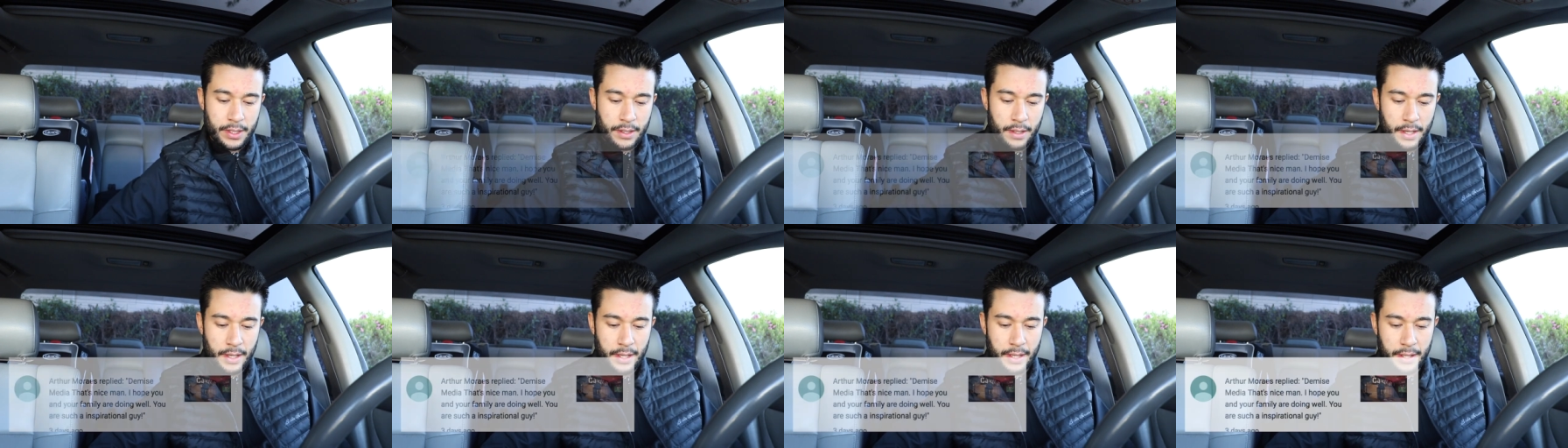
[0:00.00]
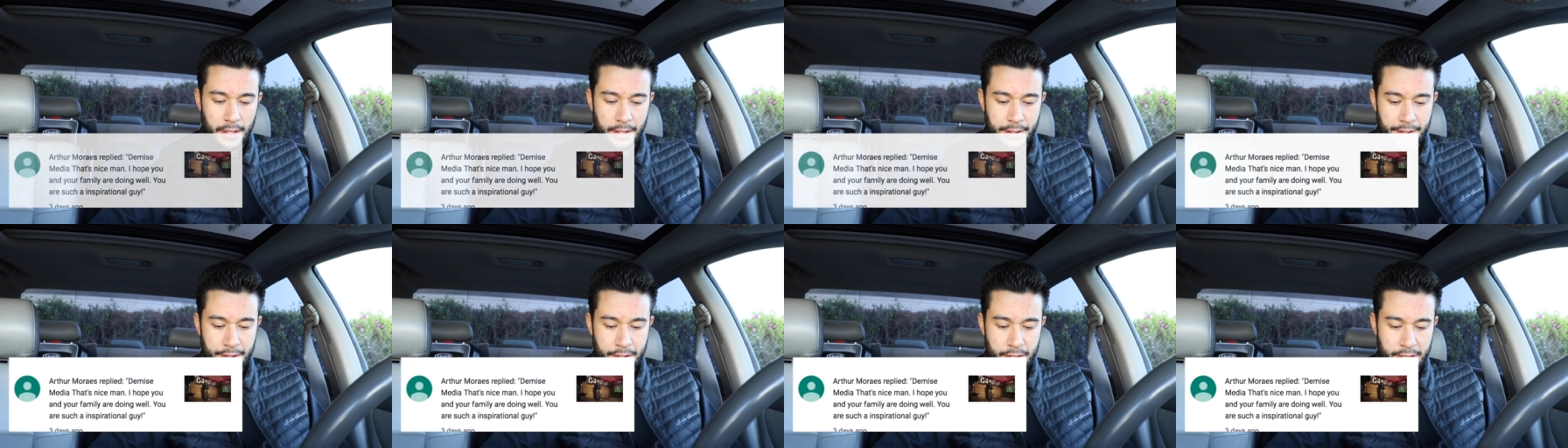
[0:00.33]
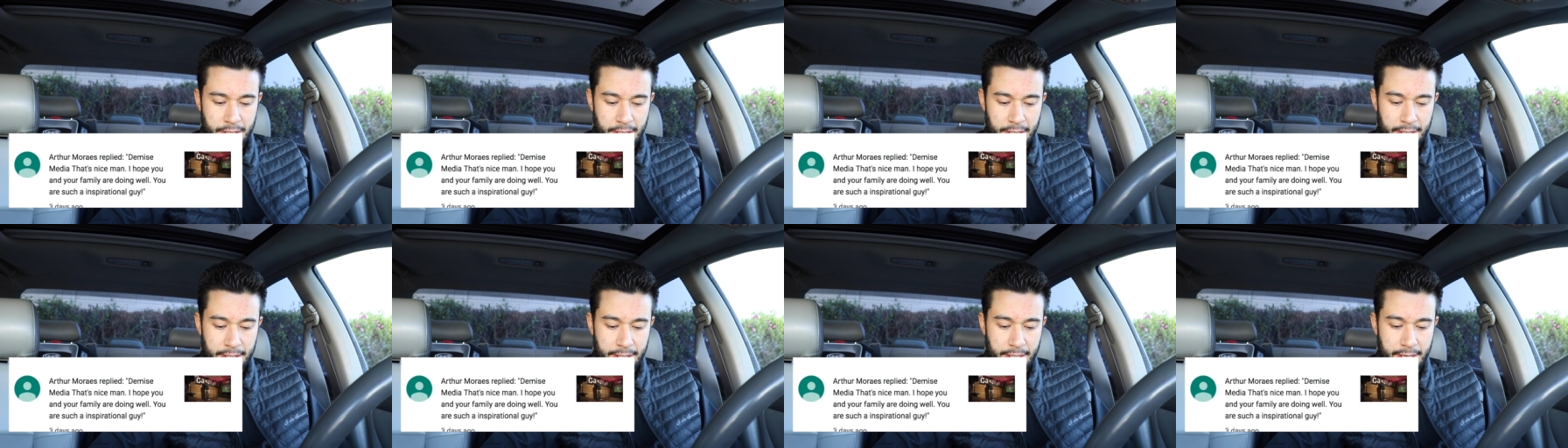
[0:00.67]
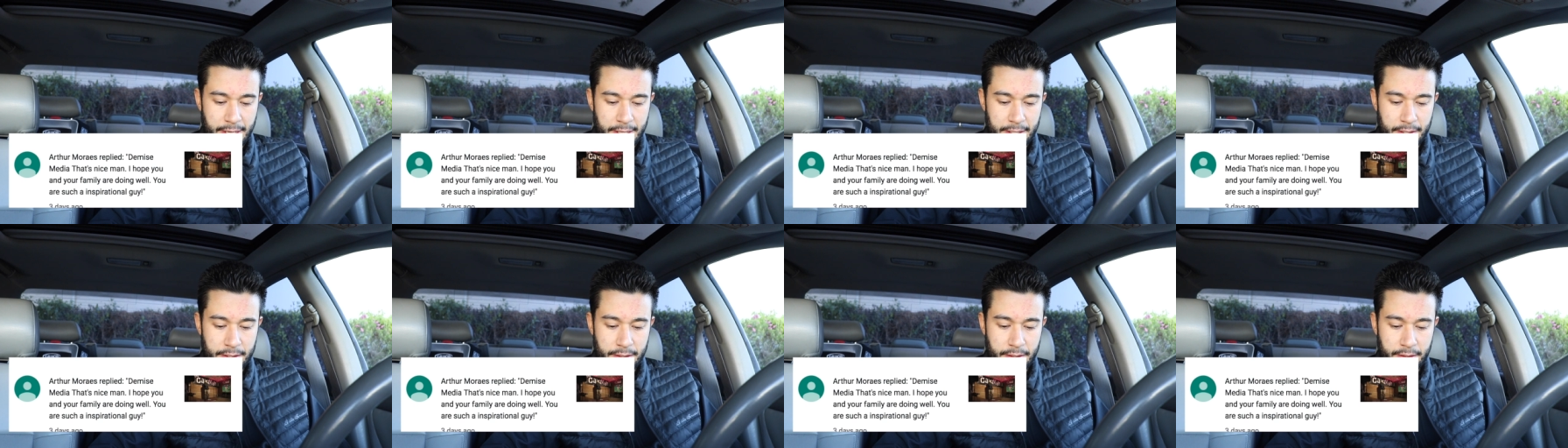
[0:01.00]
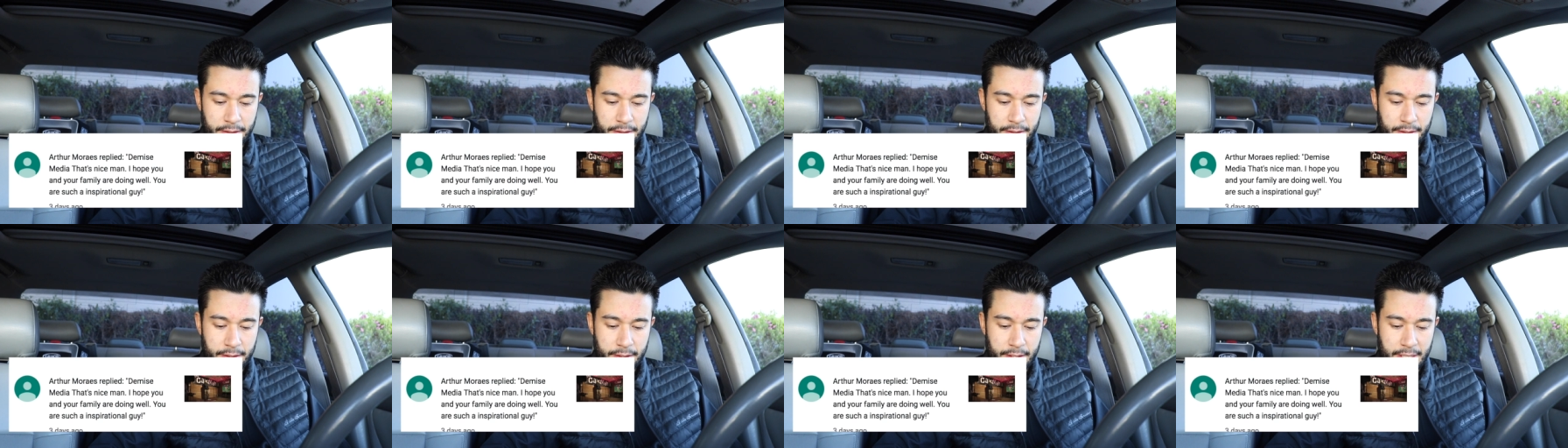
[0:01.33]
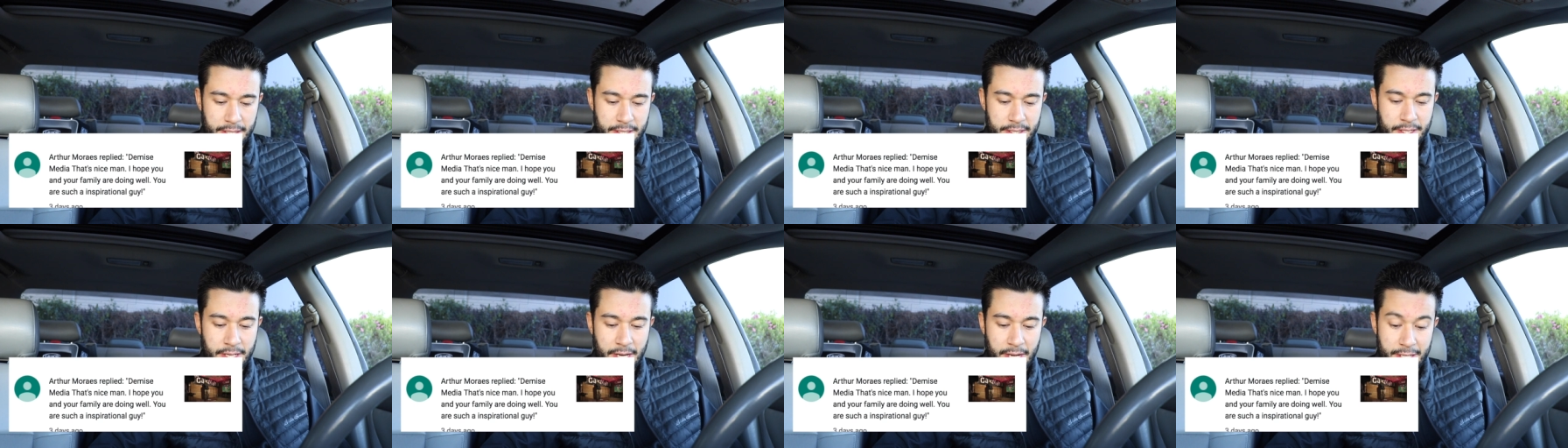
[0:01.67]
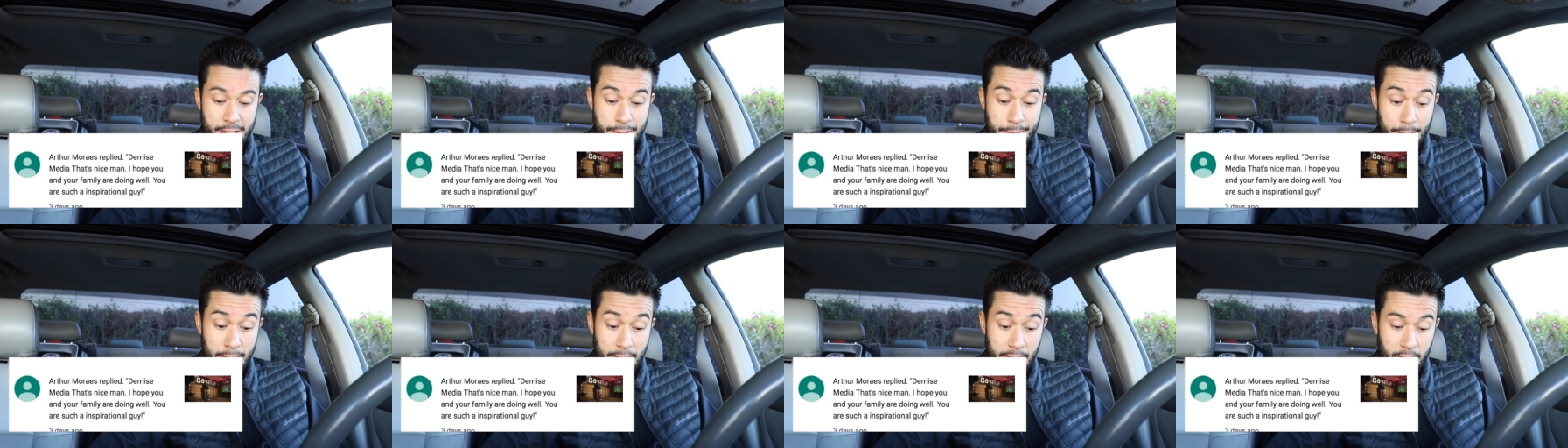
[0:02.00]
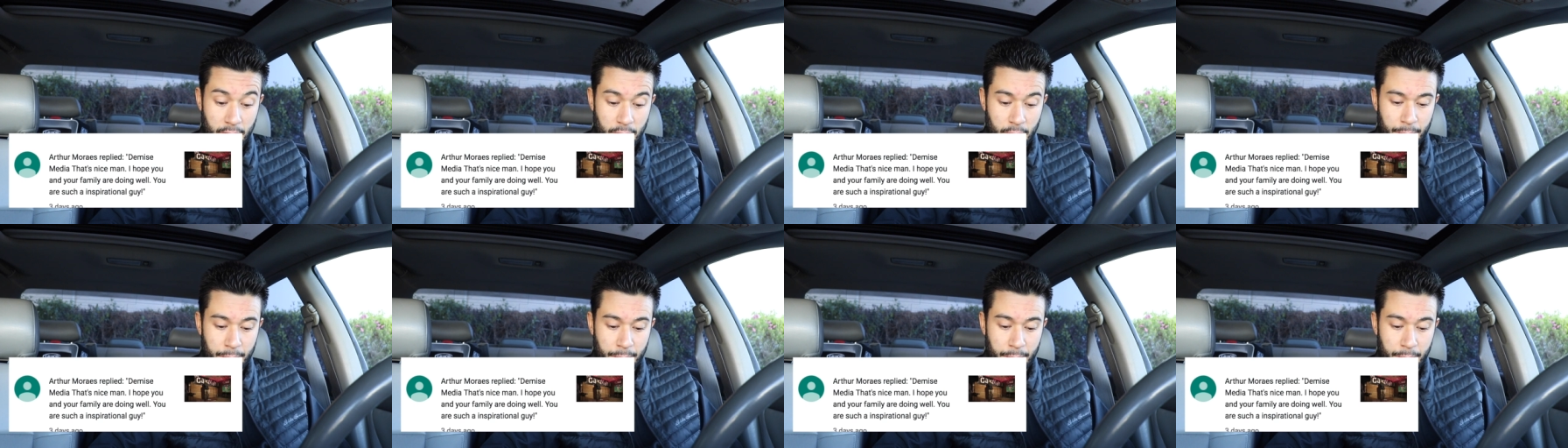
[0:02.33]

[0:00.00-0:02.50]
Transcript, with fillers: Uh, you say yeah. That's nice, man.